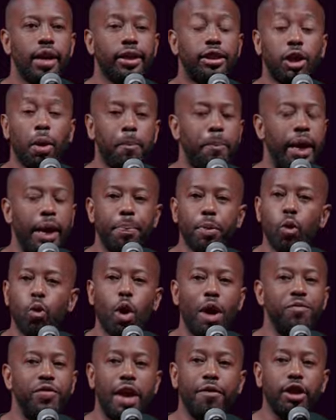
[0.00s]
some people who
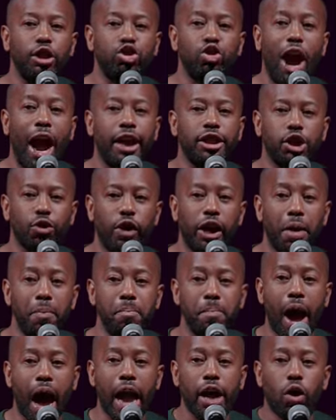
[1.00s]
have never tried to run a
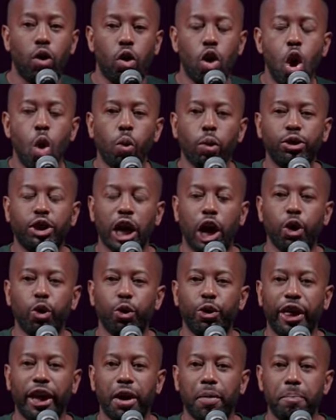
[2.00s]
mile will tell
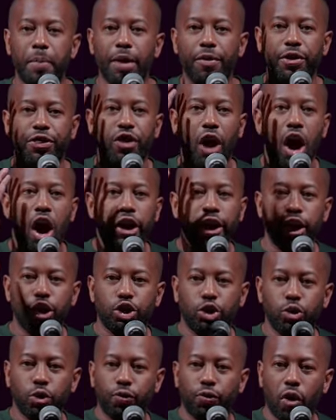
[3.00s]
you that a marathon is
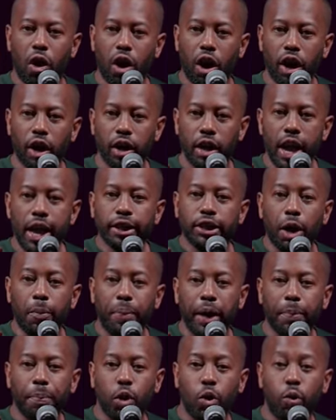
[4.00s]
too far. Some
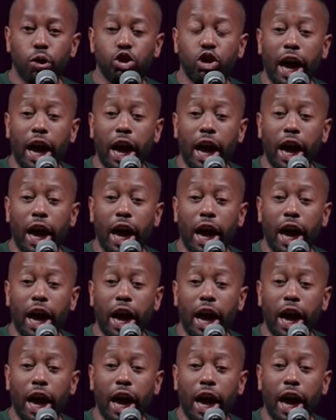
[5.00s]
people will